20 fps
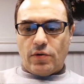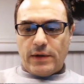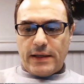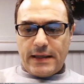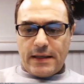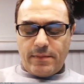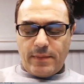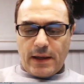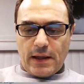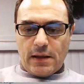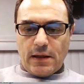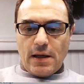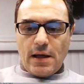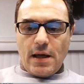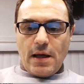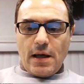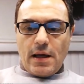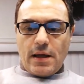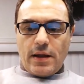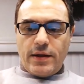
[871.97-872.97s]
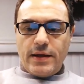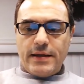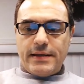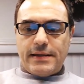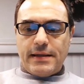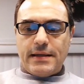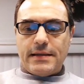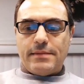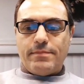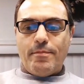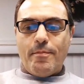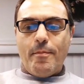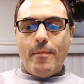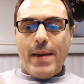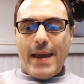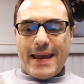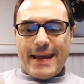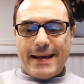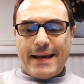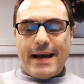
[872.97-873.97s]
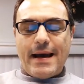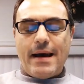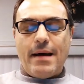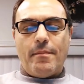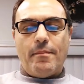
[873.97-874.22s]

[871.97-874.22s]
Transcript: email. This is mega